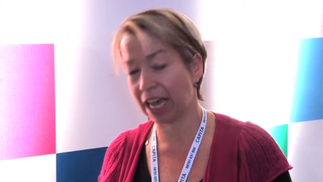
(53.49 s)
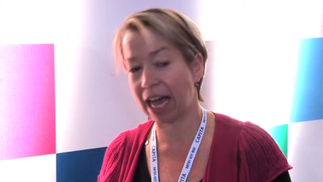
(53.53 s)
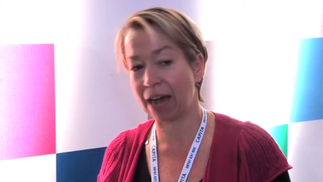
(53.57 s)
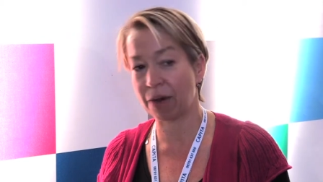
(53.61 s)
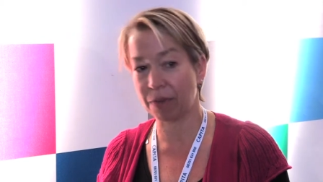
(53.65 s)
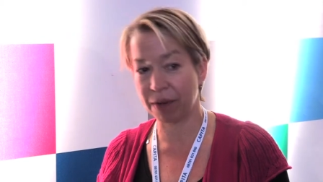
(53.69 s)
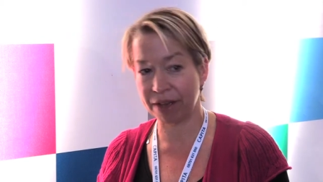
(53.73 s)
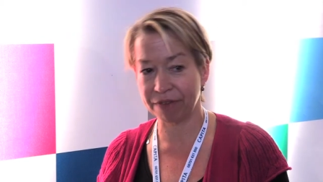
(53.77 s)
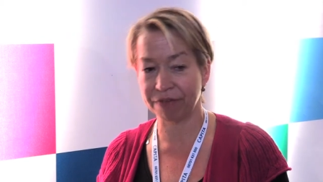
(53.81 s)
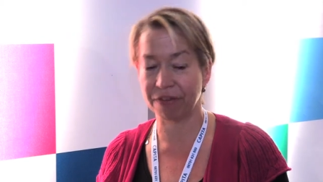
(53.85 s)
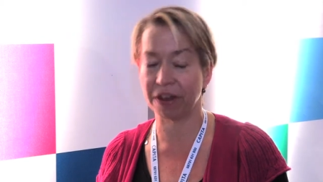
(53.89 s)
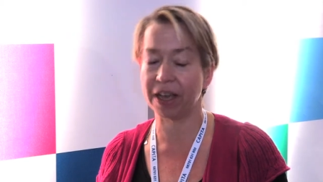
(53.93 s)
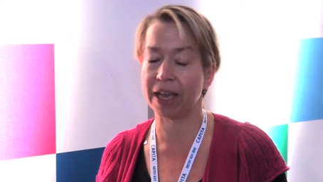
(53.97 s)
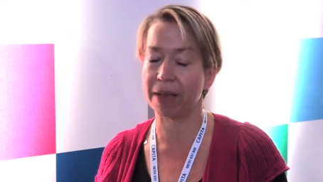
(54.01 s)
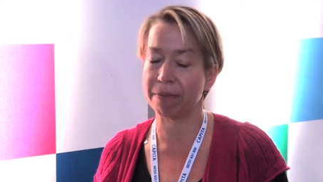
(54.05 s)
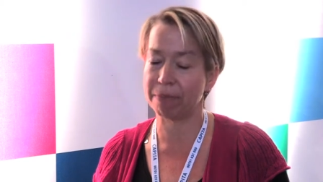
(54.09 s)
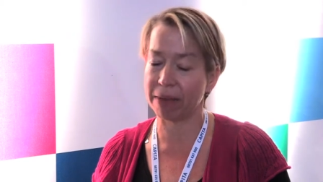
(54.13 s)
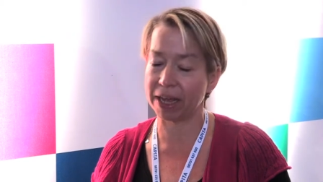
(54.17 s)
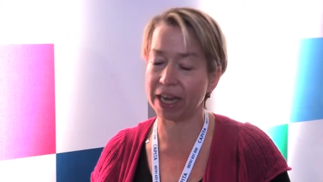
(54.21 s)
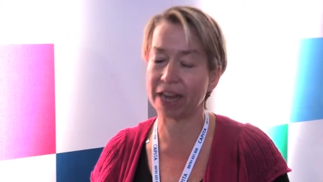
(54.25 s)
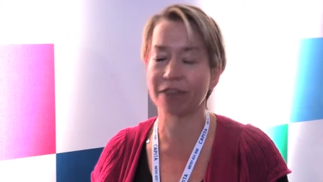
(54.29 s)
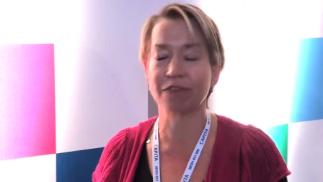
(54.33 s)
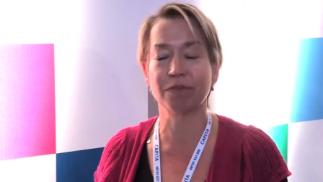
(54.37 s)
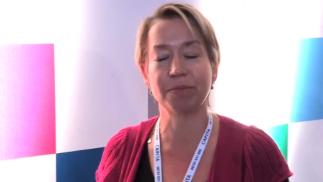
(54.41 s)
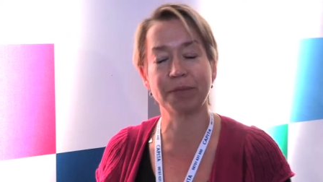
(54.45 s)
However, it
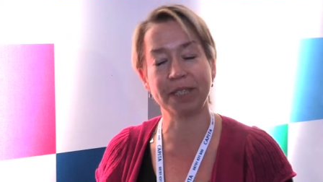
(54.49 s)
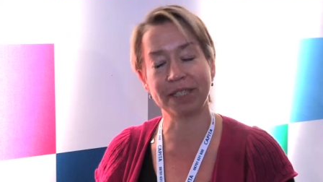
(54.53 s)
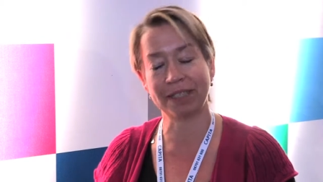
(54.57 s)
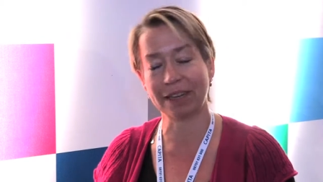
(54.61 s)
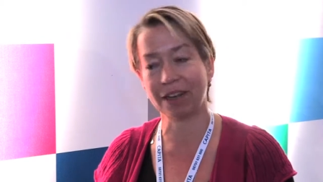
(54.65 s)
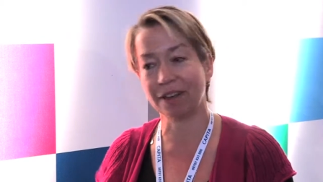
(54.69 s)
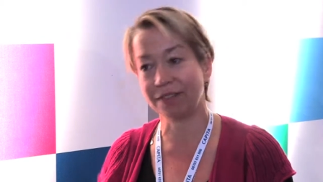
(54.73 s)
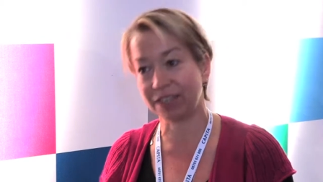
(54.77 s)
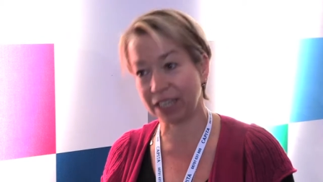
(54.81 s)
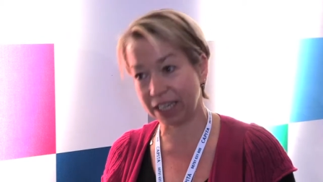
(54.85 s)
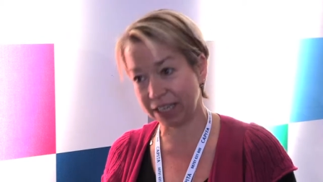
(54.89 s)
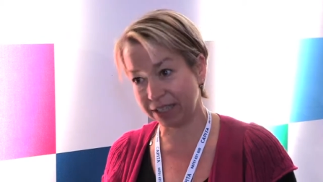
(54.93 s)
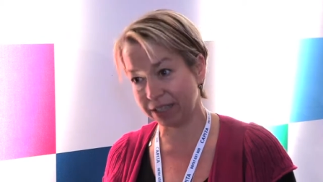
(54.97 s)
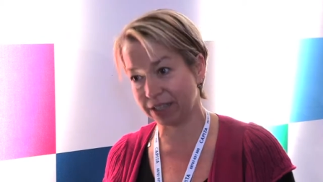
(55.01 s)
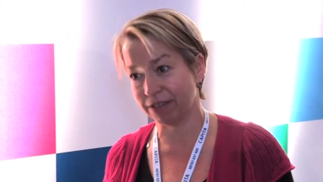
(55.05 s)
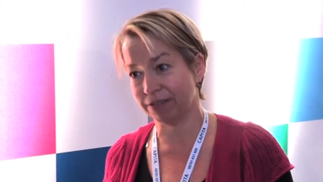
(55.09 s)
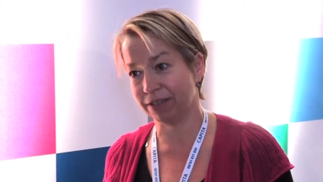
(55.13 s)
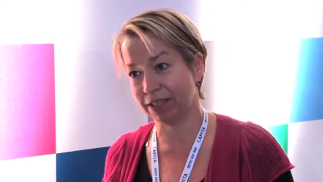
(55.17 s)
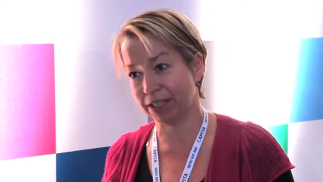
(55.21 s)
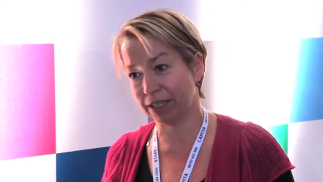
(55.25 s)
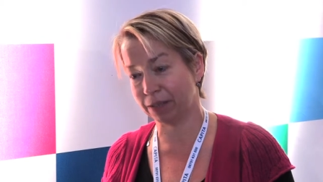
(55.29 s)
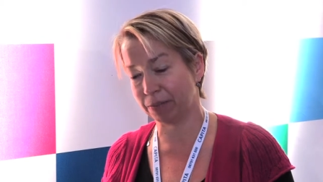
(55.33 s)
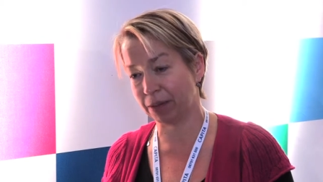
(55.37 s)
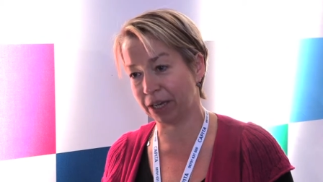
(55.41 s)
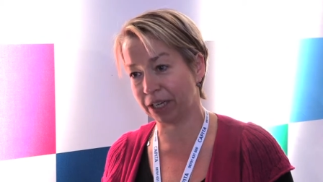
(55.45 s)
made everybody's lives easier
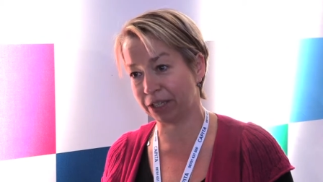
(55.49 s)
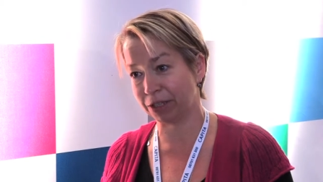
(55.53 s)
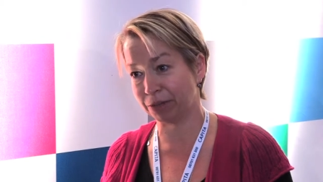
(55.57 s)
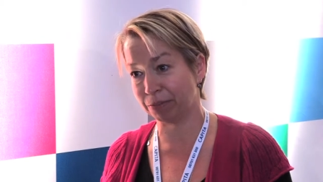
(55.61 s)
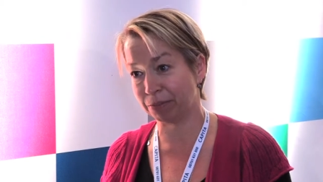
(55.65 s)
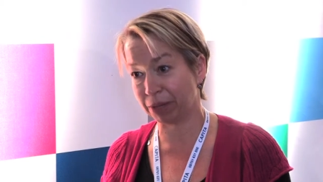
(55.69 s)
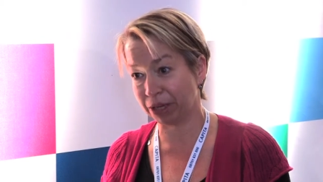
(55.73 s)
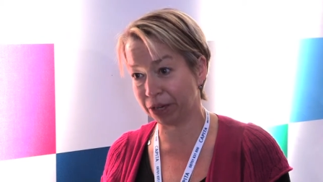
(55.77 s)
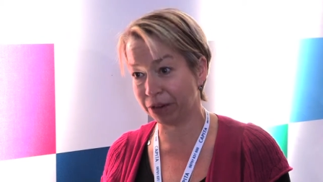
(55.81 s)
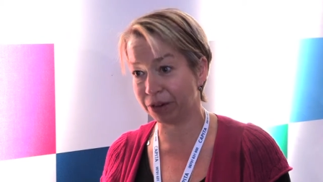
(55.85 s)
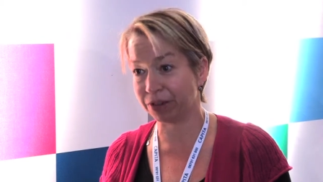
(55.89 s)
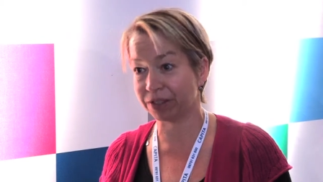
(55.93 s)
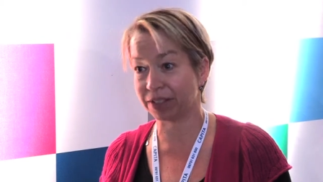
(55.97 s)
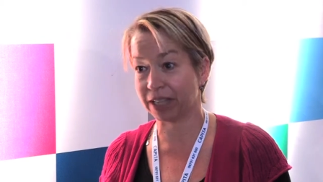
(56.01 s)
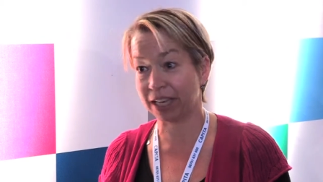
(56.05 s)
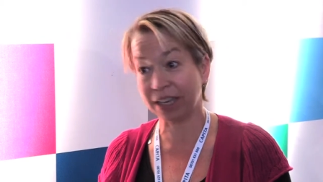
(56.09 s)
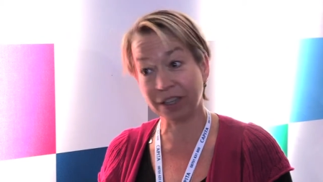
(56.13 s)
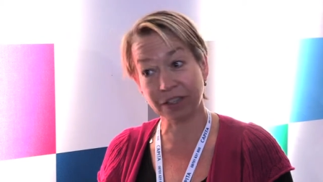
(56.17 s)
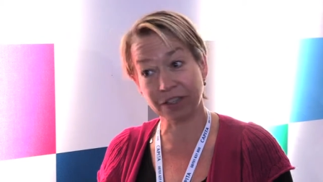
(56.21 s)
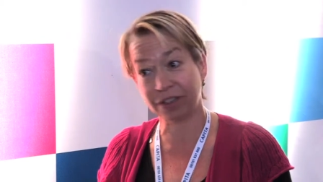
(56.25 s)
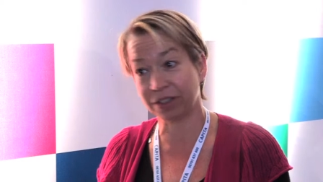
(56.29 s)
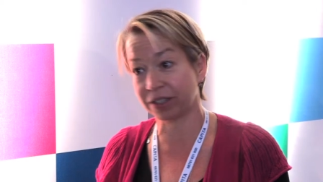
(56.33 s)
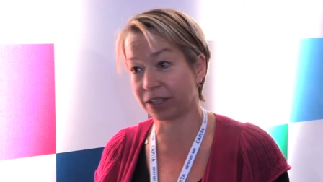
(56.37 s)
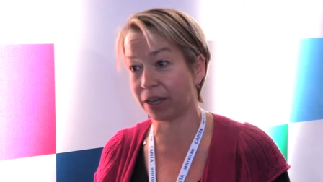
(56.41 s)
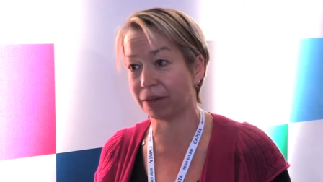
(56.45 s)
in inspection because they
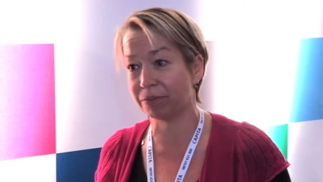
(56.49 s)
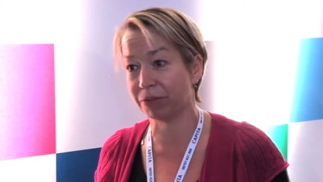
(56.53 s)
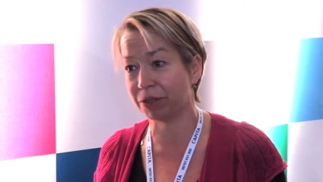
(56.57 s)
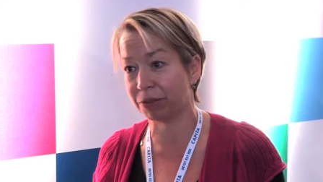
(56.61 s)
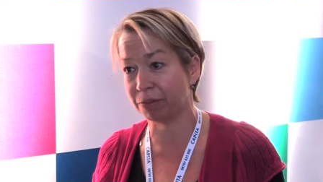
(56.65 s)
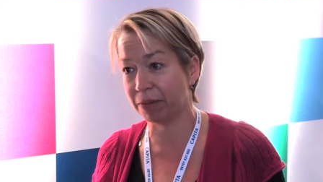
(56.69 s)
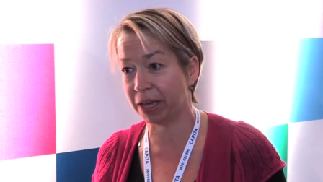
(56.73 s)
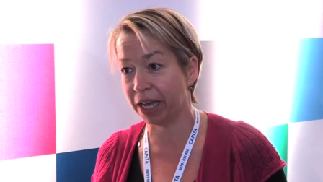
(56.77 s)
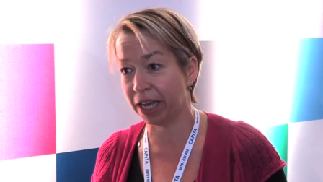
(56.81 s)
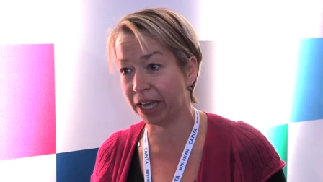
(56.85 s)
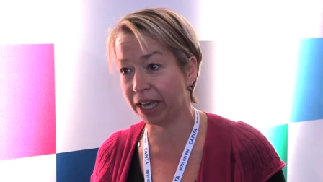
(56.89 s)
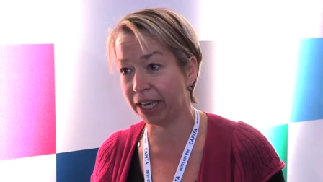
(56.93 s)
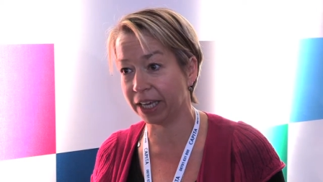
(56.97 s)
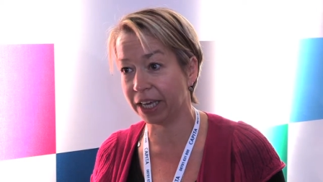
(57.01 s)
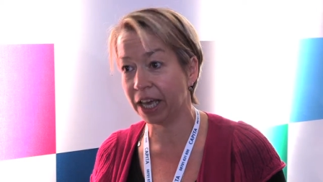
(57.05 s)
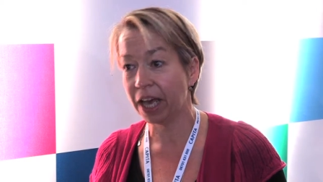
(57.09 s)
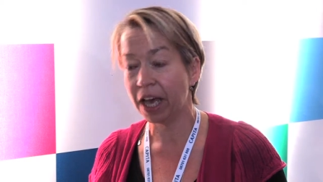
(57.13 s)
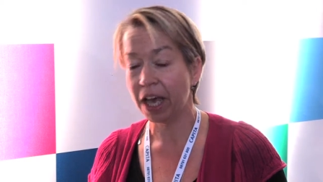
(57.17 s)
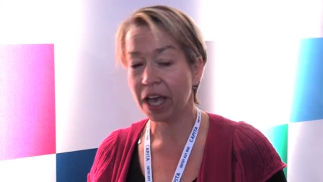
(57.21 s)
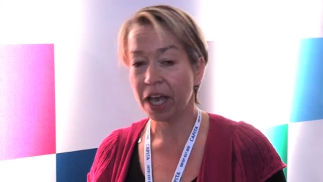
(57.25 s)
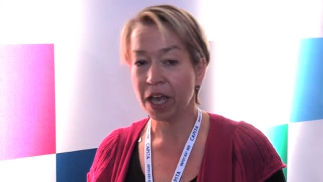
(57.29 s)
could just come to me